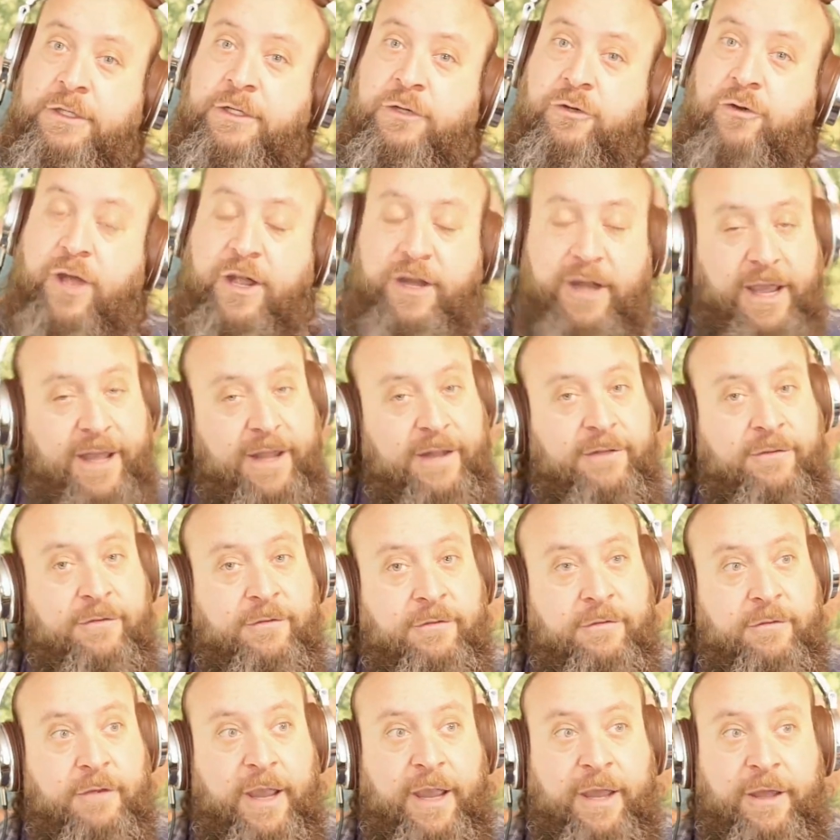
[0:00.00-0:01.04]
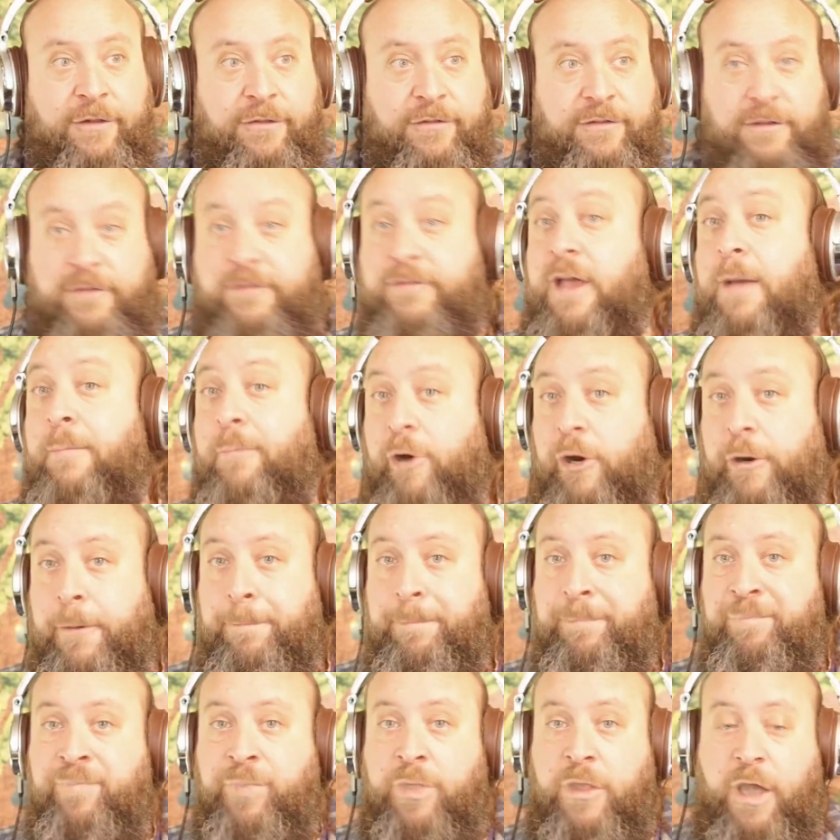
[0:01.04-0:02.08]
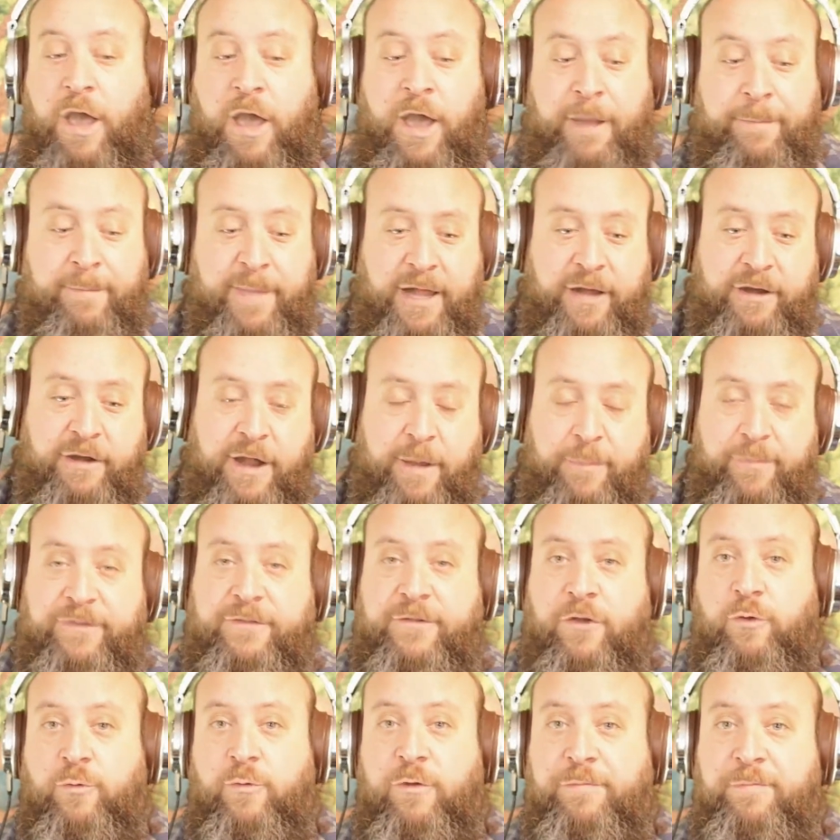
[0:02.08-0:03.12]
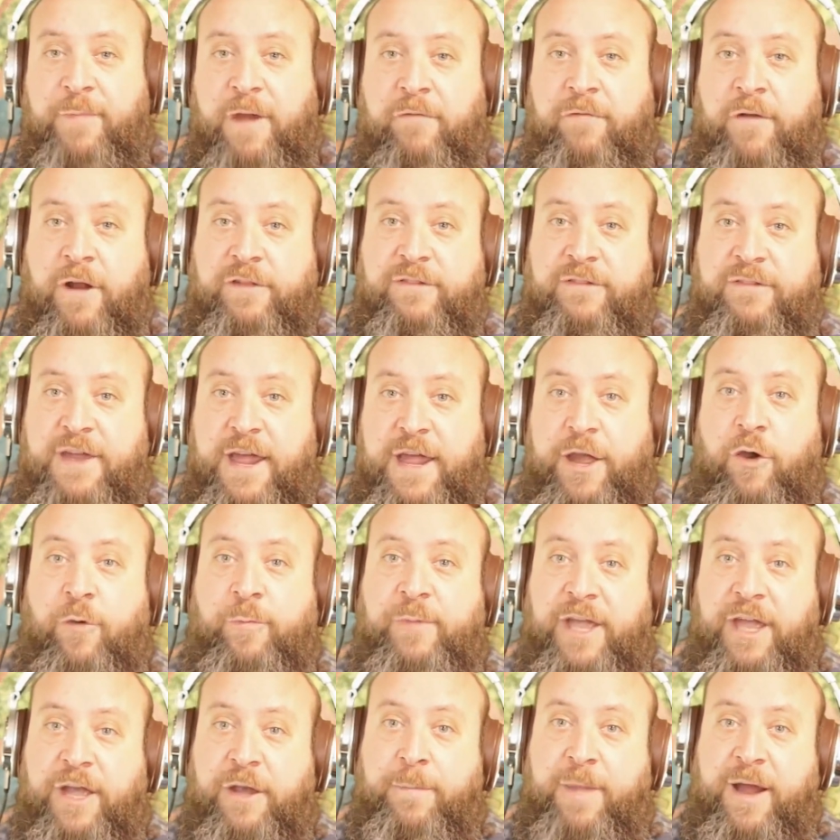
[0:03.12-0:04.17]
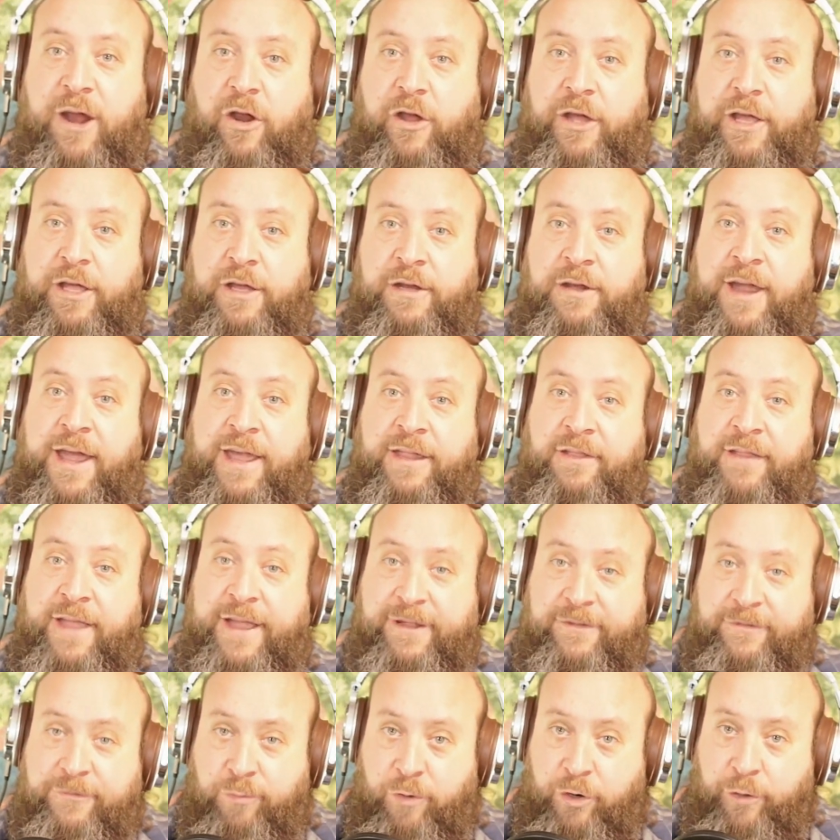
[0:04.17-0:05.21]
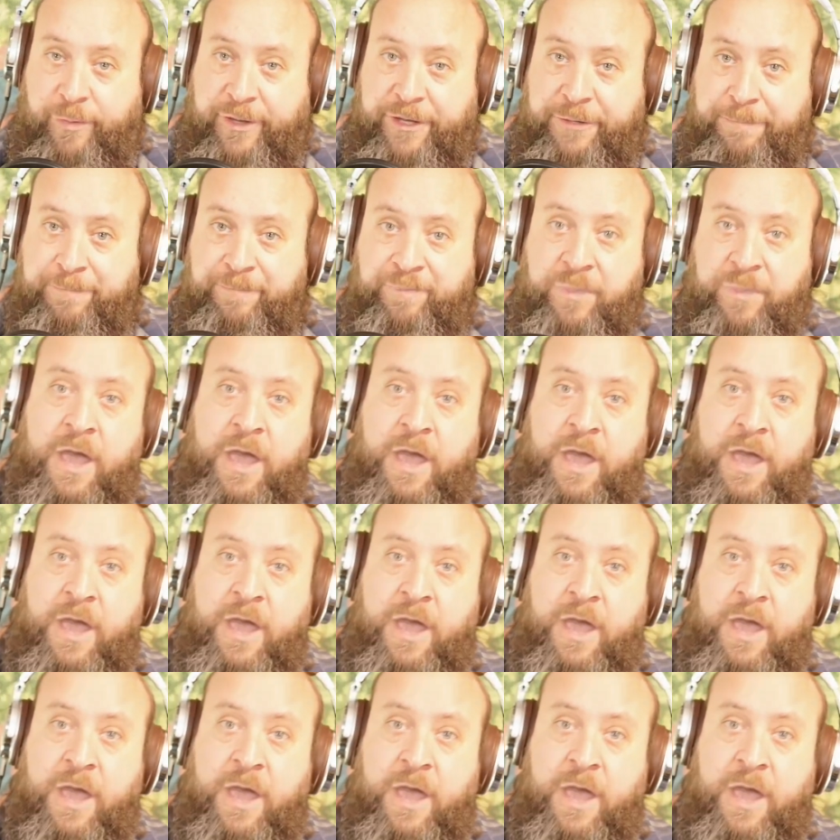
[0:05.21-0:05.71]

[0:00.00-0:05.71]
right? In December, I made an episode with my friends Naomi Ekperigin and Lance Rubin,